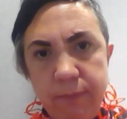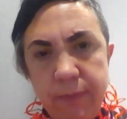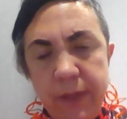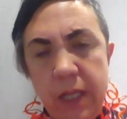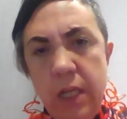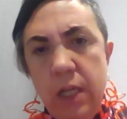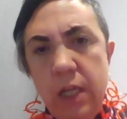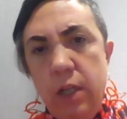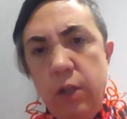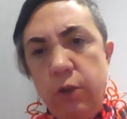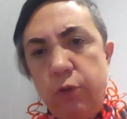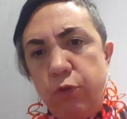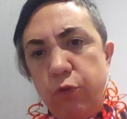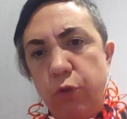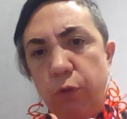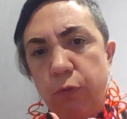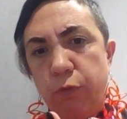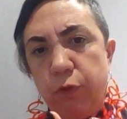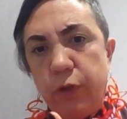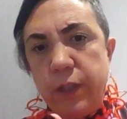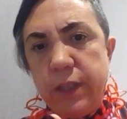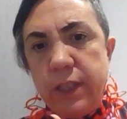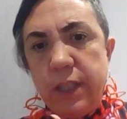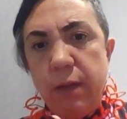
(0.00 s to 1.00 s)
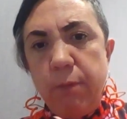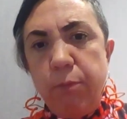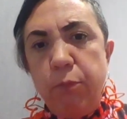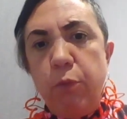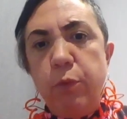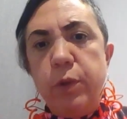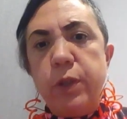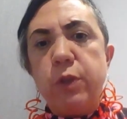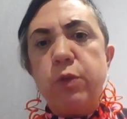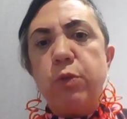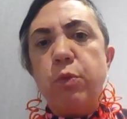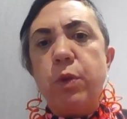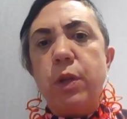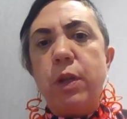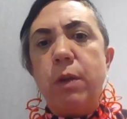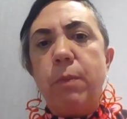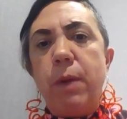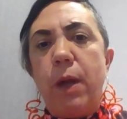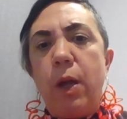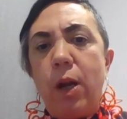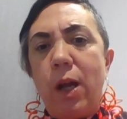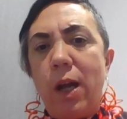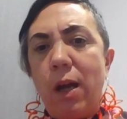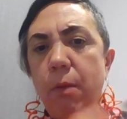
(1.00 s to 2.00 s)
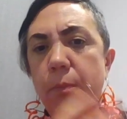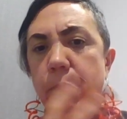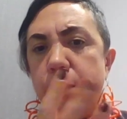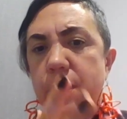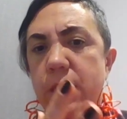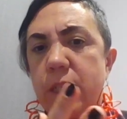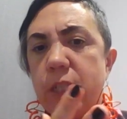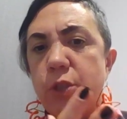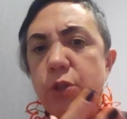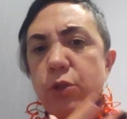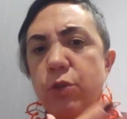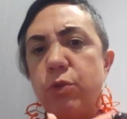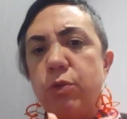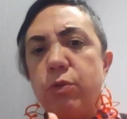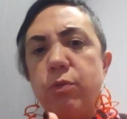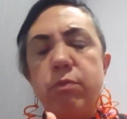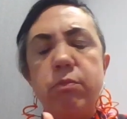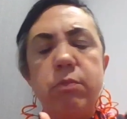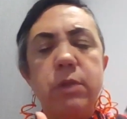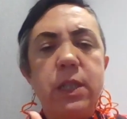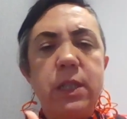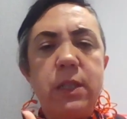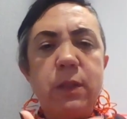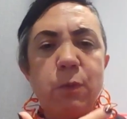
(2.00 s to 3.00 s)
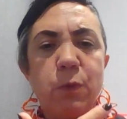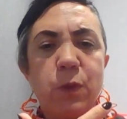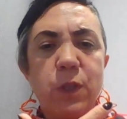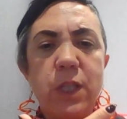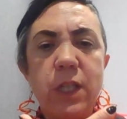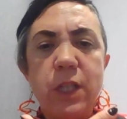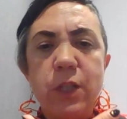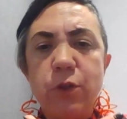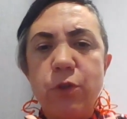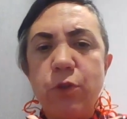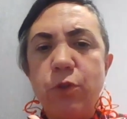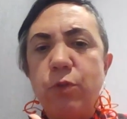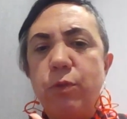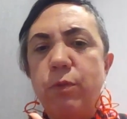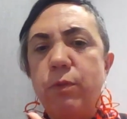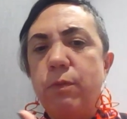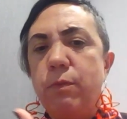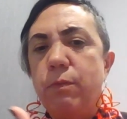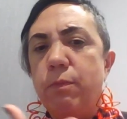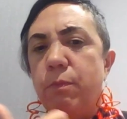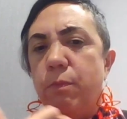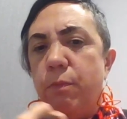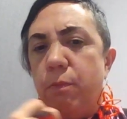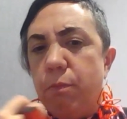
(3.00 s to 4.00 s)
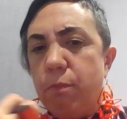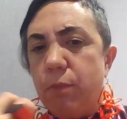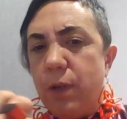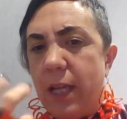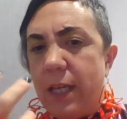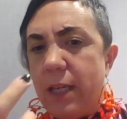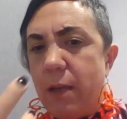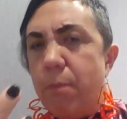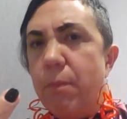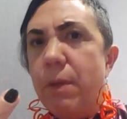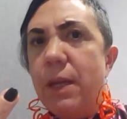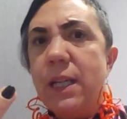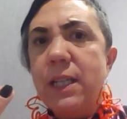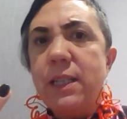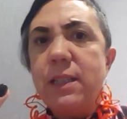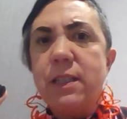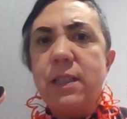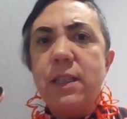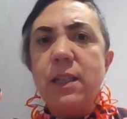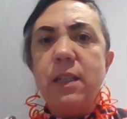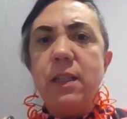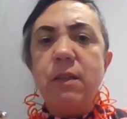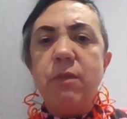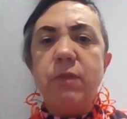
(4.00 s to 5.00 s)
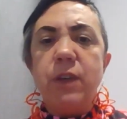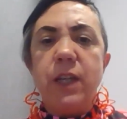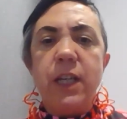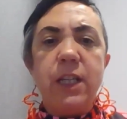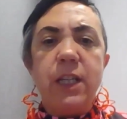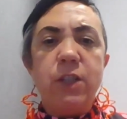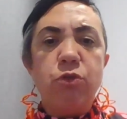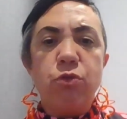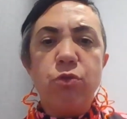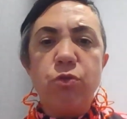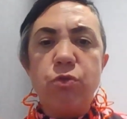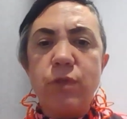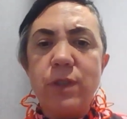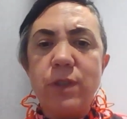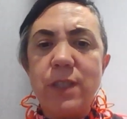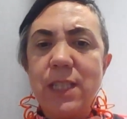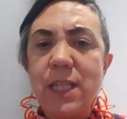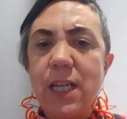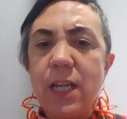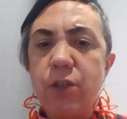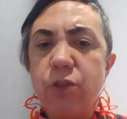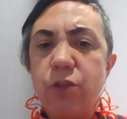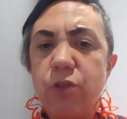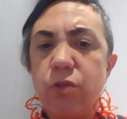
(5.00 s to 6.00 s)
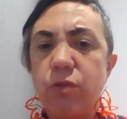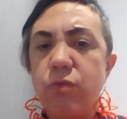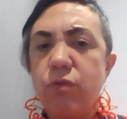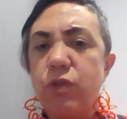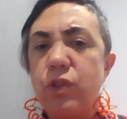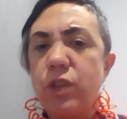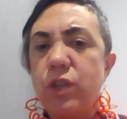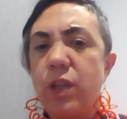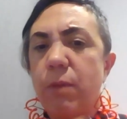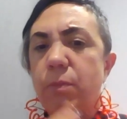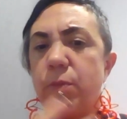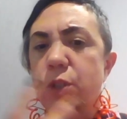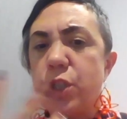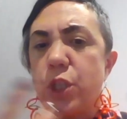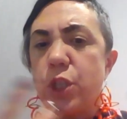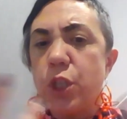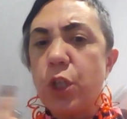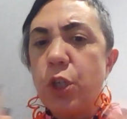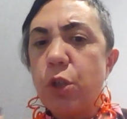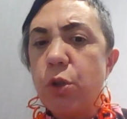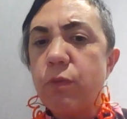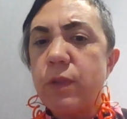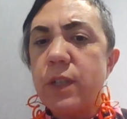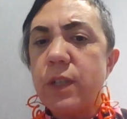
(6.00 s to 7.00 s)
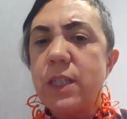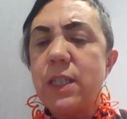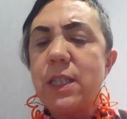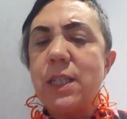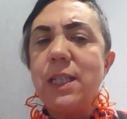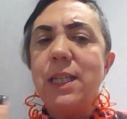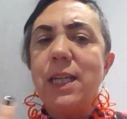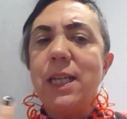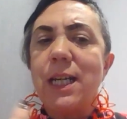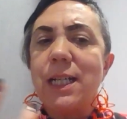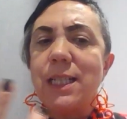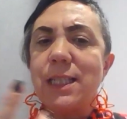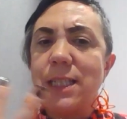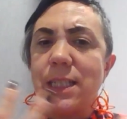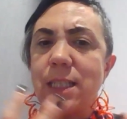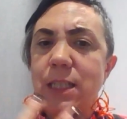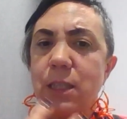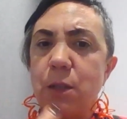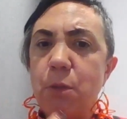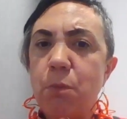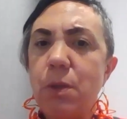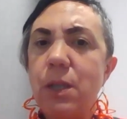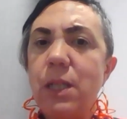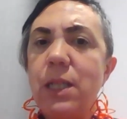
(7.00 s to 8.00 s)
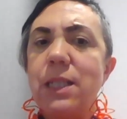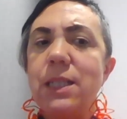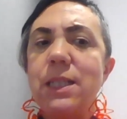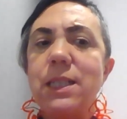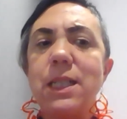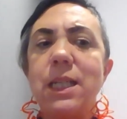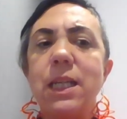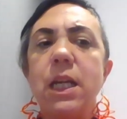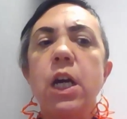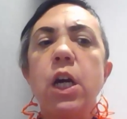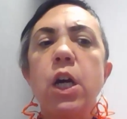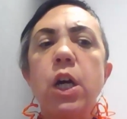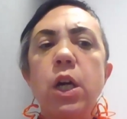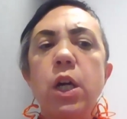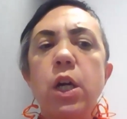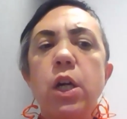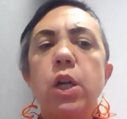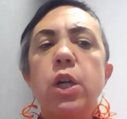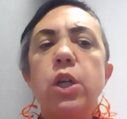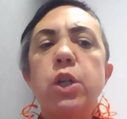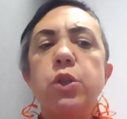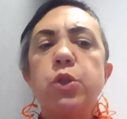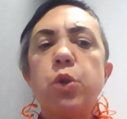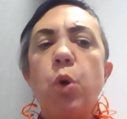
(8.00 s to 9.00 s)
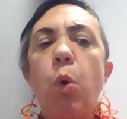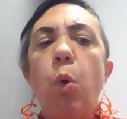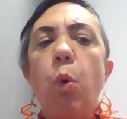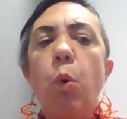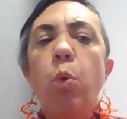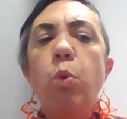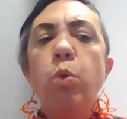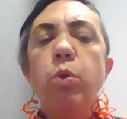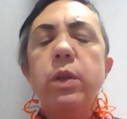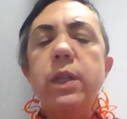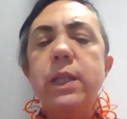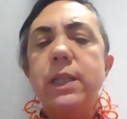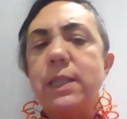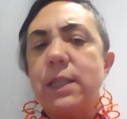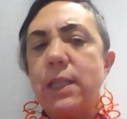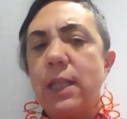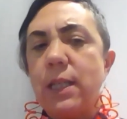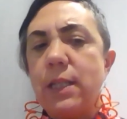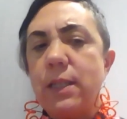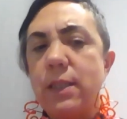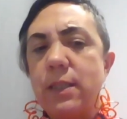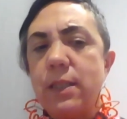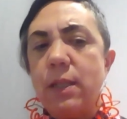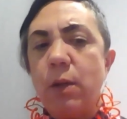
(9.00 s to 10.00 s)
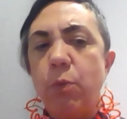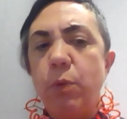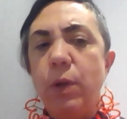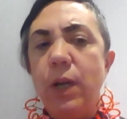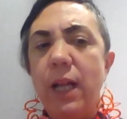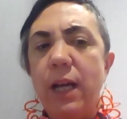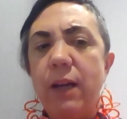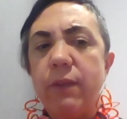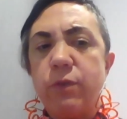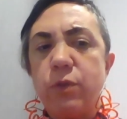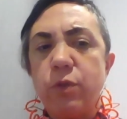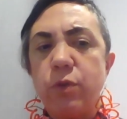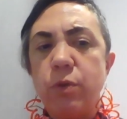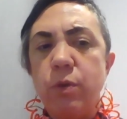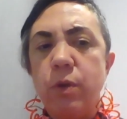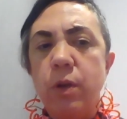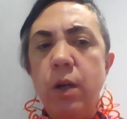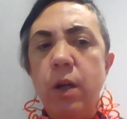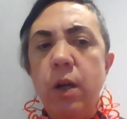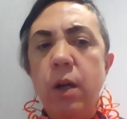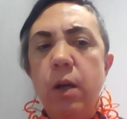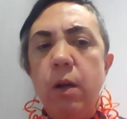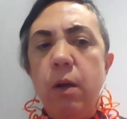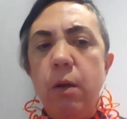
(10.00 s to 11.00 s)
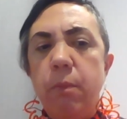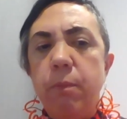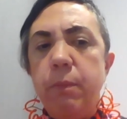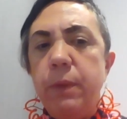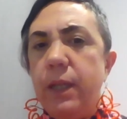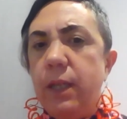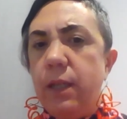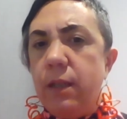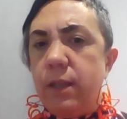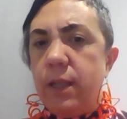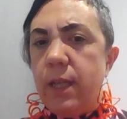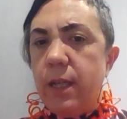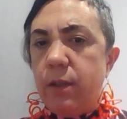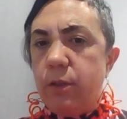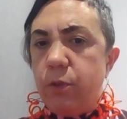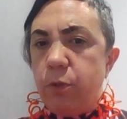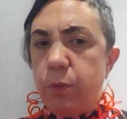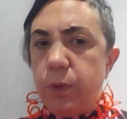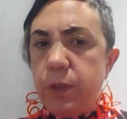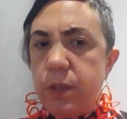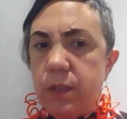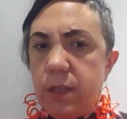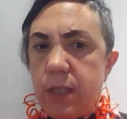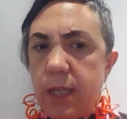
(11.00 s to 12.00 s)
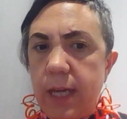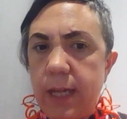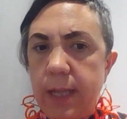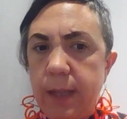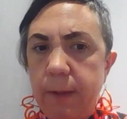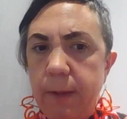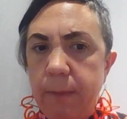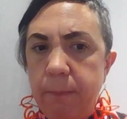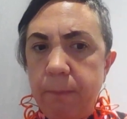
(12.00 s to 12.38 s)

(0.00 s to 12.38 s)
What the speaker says: So, for example, we're talking about competition, data protection, liability, financial transactions, cybersecurity, accessibility. So, all these things that will have to be dealt with together.